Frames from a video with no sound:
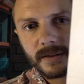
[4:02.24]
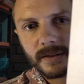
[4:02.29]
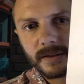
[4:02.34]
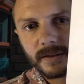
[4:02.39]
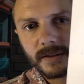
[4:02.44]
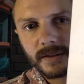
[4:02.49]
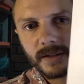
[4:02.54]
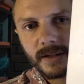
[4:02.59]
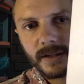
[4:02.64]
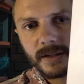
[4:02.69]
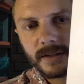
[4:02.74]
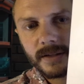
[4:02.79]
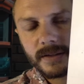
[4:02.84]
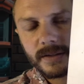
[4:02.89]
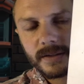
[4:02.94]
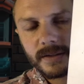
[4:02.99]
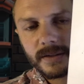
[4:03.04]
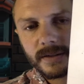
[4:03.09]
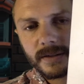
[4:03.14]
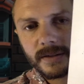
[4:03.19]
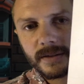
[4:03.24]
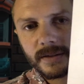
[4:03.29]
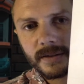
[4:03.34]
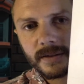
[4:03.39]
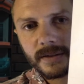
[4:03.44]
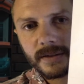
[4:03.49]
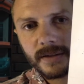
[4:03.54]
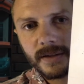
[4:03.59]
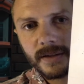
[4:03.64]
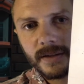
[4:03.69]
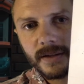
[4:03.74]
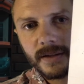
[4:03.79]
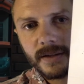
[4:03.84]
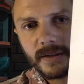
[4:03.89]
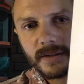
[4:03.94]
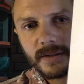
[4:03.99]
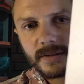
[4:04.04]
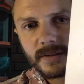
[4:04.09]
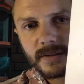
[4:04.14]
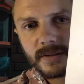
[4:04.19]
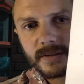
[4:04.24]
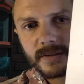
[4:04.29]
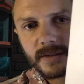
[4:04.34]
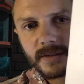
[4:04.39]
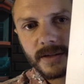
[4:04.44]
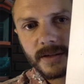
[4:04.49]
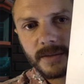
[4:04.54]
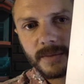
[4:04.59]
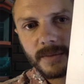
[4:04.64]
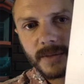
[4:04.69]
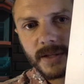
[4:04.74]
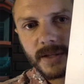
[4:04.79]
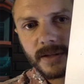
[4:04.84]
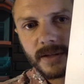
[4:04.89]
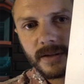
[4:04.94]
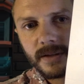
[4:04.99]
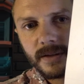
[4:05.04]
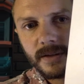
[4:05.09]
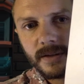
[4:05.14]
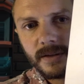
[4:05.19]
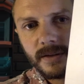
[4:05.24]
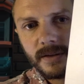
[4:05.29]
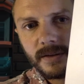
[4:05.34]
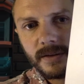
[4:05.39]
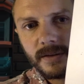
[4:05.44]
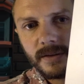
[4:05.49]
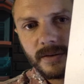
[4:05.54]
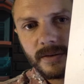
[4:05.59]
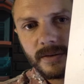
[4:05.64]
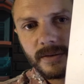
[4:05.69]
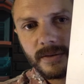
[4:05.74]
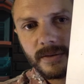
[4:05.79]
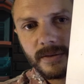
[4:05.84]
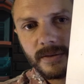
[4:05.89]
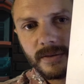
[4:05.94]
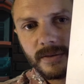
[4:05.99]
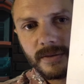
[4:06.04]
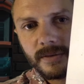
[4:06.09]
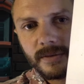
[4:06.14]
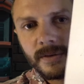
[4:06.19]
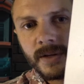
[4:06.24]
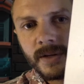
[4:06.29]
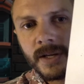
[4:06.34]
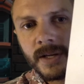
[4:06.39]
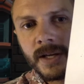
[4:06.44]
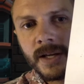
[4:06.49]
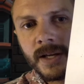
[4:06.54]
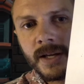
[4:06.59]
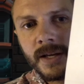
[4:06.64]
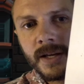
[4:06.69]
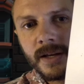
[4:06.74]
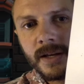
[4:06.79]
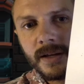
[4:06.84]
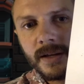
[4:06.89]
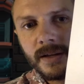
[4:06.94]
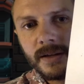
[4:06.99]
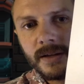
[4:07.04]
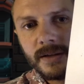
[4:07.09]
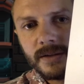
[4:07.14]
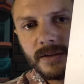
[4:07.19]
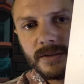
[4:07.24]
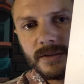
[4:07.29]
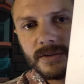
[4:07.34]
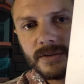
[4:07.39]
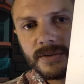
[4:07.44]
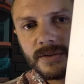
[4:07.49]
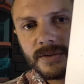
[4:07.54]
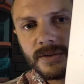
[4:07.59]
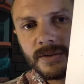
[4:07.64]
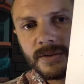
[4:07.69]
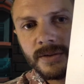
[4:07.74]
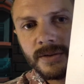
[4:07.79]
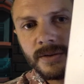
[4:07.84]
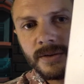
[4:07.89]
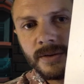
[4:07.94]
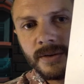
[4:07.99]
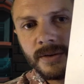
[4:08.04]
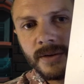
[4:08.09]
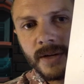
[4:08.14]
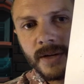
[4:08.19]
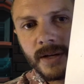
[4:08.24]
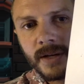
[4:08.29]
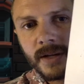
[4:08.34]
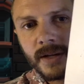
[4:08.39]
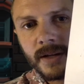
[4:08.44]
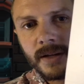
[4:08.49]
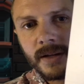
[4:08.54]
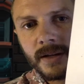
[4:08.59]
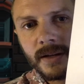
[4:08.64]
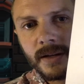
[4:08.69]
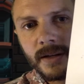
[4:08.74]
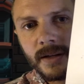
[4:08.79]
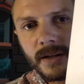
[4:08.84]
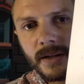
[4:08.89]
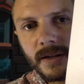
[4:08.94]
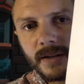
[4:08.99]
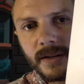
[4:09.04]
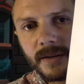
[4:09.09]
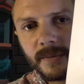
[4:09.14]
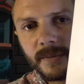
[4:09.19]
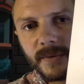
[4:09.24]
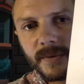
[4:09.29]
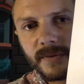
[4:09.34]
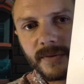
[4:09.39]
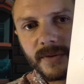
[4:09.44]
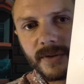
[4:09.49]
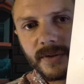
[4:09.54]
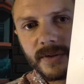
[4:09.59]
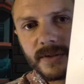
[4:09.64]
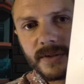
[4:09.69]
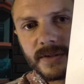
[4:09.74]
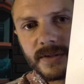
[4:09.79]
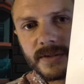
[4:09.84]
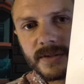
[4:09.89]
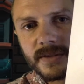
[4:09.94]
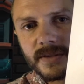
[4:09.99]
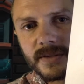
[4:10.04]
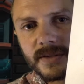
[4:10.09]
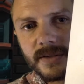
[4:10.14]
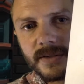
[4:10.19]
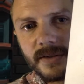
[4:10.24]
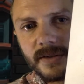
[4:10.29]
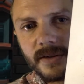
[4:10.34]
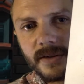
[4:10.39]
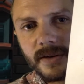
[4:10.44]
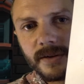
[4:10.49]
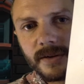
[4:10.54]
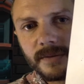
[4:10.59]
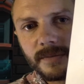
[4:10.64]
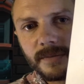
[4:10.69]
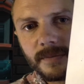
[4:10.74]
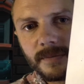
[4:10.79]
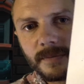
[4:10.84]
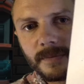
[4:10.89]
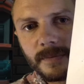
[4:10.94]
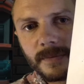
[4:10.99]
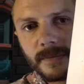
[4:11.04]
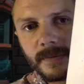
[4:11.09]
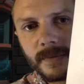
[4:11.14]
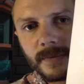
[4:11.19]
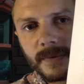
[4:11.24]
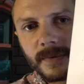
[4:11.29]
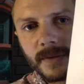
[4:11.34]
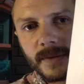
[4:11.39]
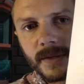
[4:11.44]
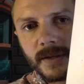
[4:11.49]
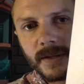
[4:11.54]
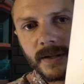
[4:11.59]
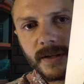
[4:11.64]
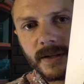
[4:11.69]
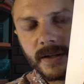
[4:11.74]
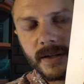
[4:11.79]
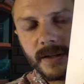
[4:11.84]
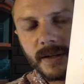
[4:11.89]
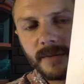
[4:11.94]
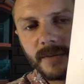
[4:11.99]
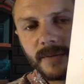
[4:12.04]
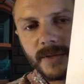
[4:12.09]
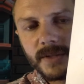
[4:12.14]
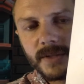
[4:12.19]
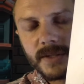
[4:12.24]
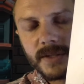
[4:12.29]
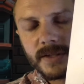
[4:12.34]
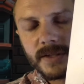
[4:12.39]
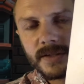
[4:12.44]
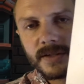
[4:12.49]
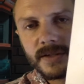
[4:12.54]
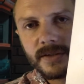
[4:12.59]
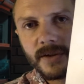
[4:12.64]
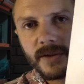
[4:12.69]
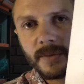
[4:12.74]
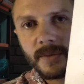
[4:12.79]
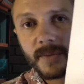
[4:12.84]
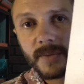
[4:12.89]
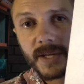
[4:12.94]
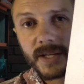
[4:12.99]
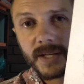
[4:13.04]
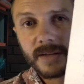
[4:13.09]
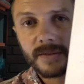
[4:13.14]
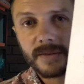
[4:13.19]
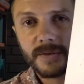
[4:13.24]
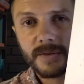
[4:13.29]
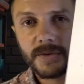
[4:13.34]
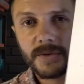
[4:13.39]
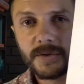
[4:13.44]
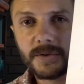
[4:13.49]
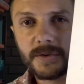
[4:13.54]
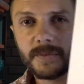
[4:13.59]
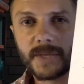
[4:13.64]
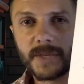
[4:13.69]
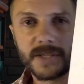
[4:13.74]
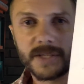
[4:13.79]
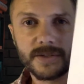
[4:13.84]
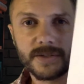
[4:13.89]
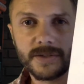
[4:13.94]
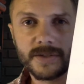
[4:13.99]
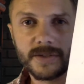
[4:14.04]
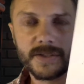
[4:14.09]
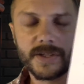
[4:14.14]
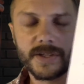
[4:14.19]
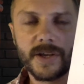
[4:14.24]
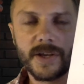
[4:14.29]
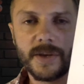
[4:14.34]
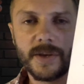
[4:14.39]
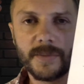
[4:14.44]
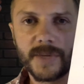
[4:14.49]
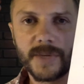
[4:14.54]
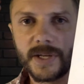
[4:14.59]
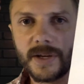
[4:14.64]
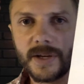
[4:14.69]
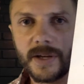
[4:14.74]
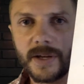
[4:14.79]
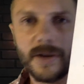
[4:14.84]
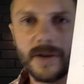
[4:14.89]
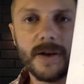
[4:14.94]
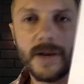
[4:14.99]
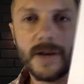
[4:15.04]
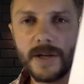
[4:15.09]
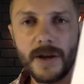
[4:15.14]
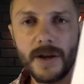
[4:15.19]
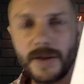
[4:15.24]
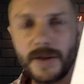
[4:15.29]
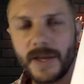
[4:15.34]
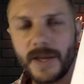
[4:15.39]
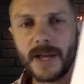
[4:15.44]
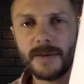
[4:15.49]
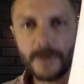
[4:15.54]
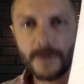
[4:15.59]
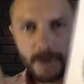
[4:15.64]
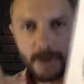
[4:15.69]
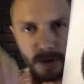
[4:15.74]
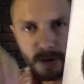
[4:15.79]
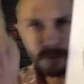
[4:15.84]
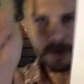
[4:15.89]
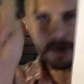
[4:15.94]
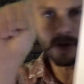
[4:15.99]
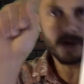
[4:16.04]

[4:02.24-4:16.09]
Okay, so it's going to be 3, 2, then we've got 0. And what does the 0 mean? All my students at home be going, I know that. Oh, I